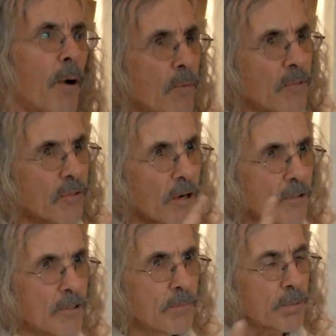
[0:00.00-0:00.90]
Both
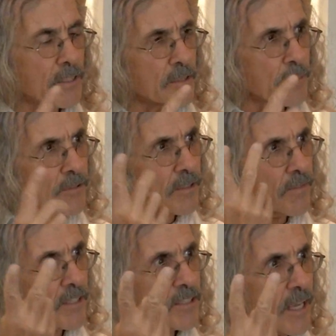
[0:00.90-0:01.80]
are two principles
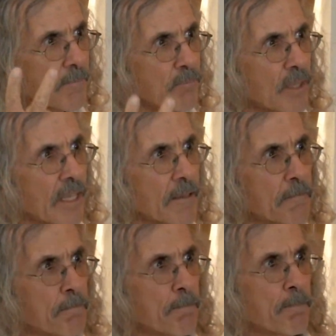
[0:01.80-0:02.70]
of the same thing.
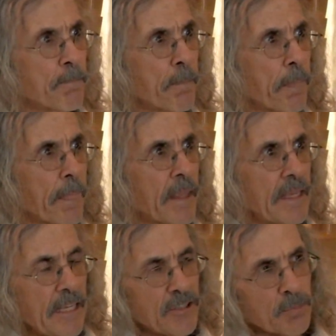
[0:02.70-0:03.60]

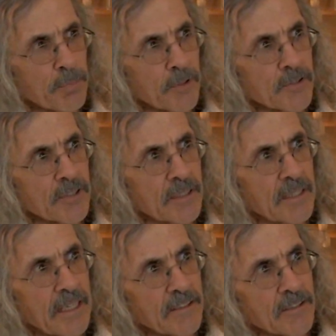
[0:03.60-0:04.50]
Each
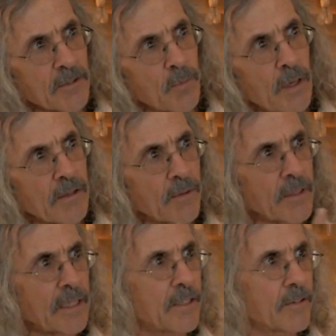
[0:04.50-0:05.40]
person tends to one
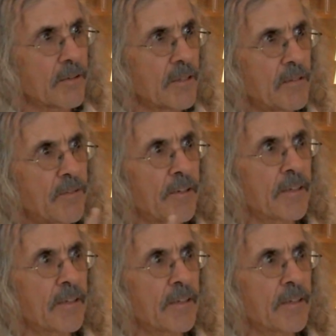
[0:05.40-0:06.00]
or the other in